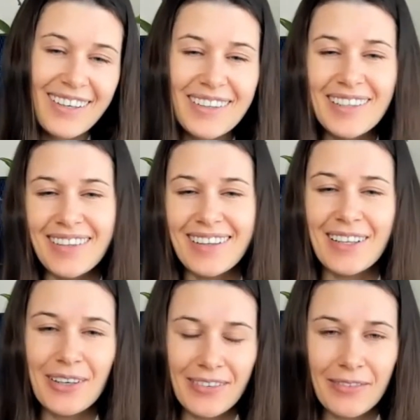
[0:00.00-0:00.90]
you're
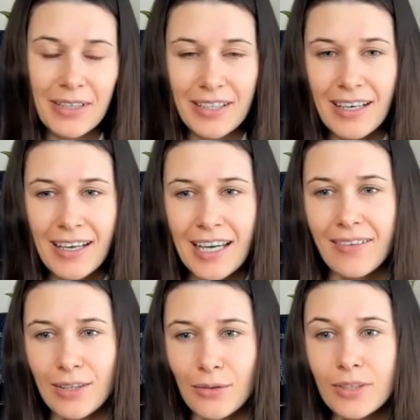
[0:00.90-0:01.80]
never ever,
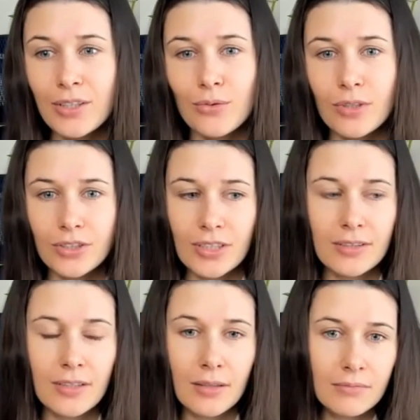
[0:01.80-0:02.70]
ever lonely you are
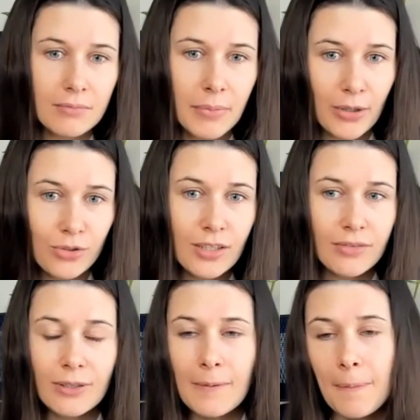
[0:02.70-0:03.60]
just um by
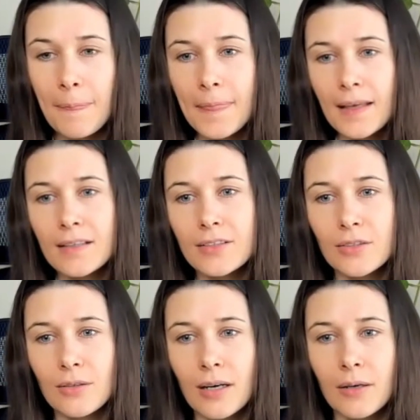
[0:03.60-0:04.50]
yourself
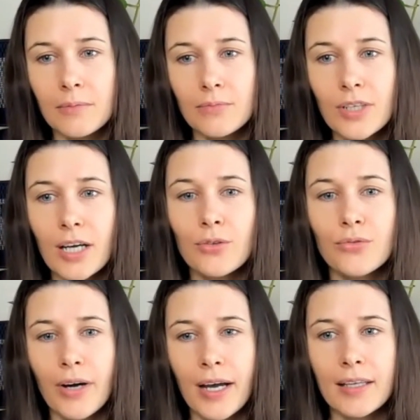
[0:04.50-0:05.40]
so um try
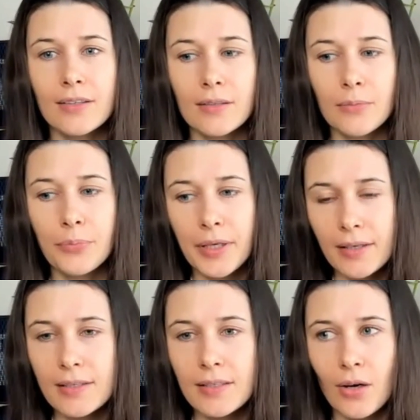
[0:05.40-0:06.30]
to find
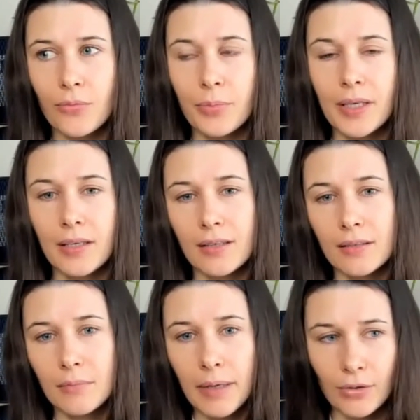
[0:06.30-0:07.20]
peace of being
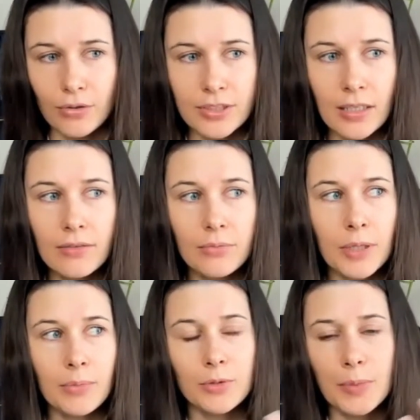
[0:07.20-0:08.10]
by yourself
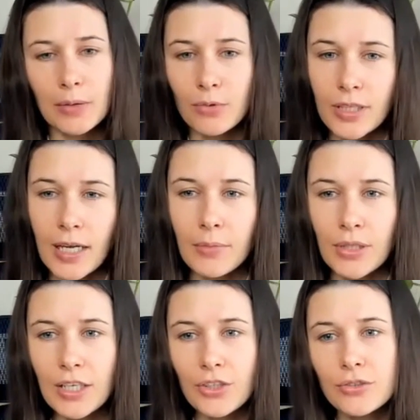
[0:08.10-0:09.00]
maybe spend more time
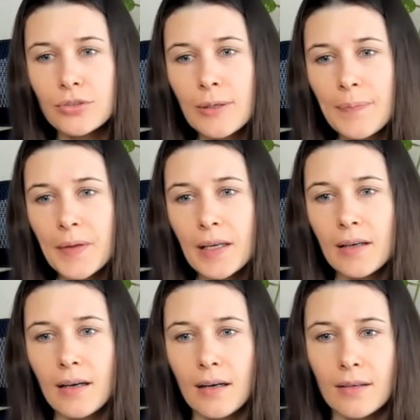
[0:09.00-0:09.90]
in nature
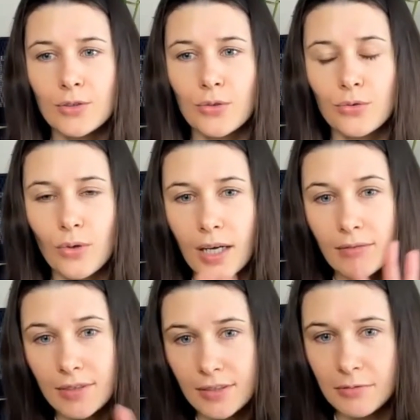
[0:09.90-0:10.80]
uh, so you don't
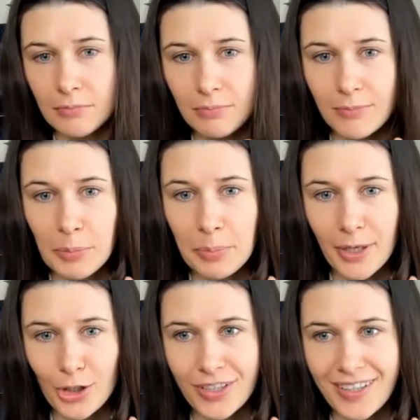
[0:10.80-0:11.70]
have this
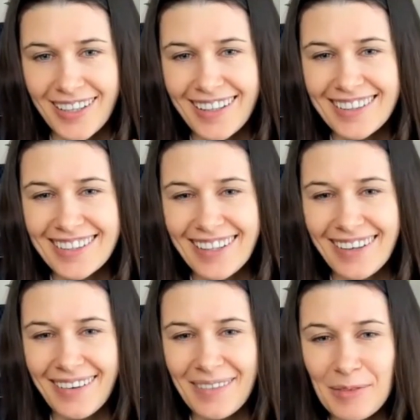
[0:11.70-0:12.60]
depression in the
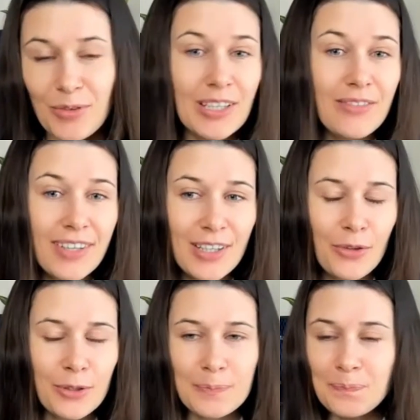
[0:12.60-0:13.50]
uh,
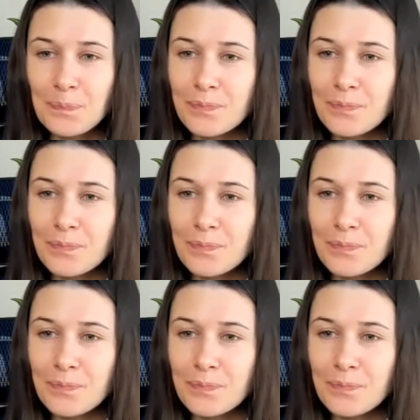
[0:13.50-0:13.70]
2024